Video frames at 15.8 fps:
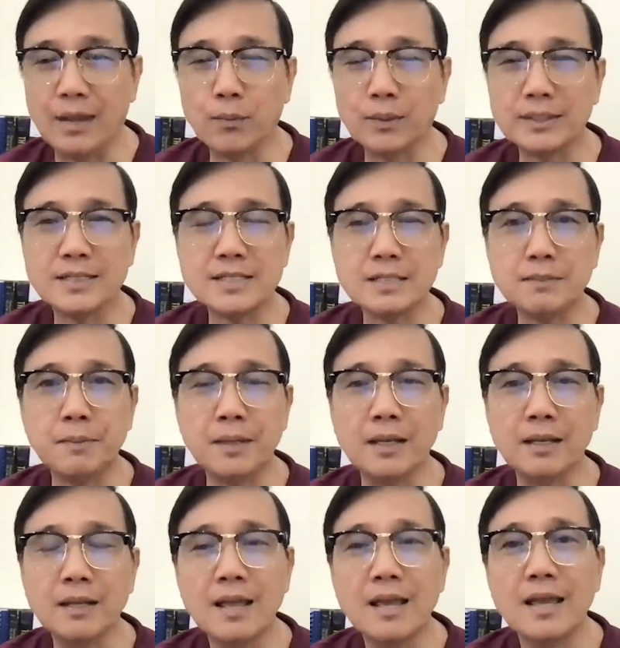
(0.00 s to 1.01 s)
What does it
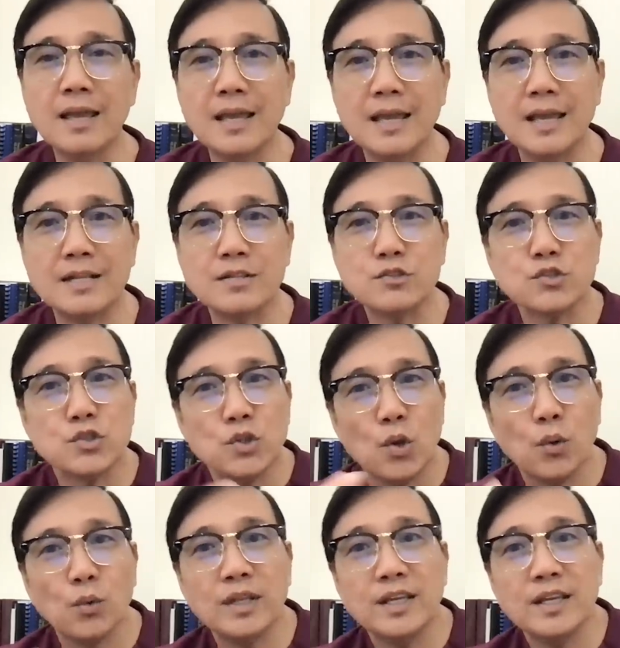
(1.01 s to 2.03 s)
mean? It
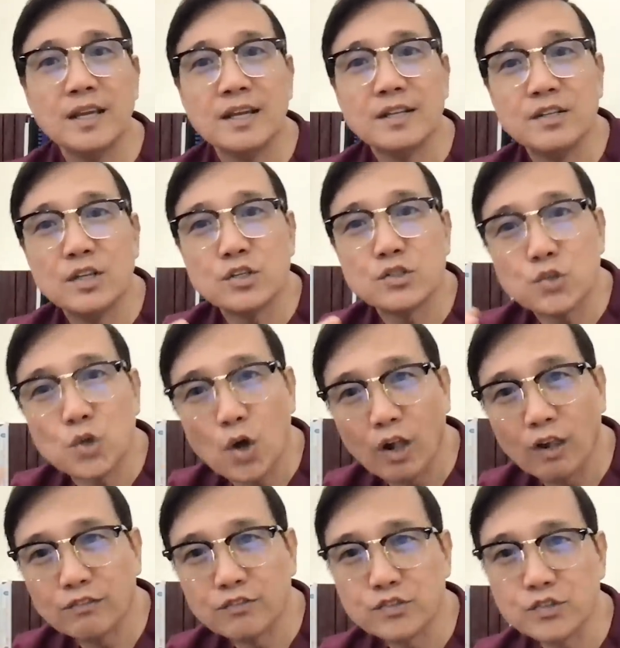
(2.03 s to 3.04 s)
slowly
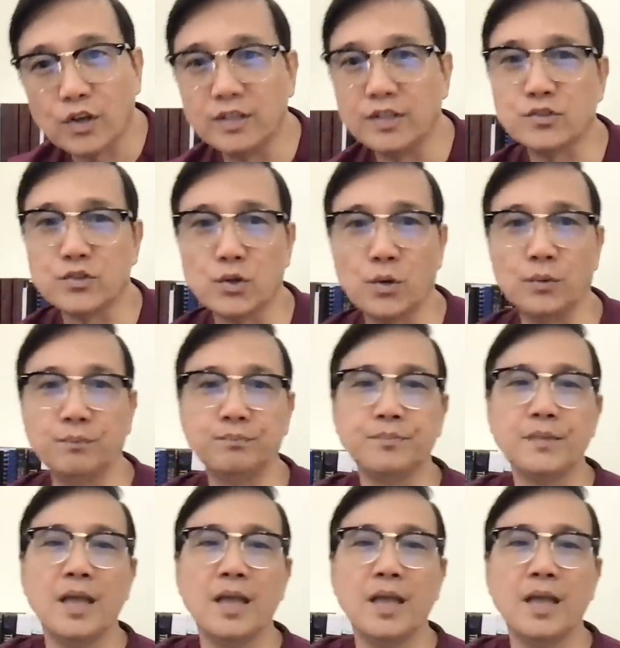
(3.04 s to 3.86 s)
dissolves on its own.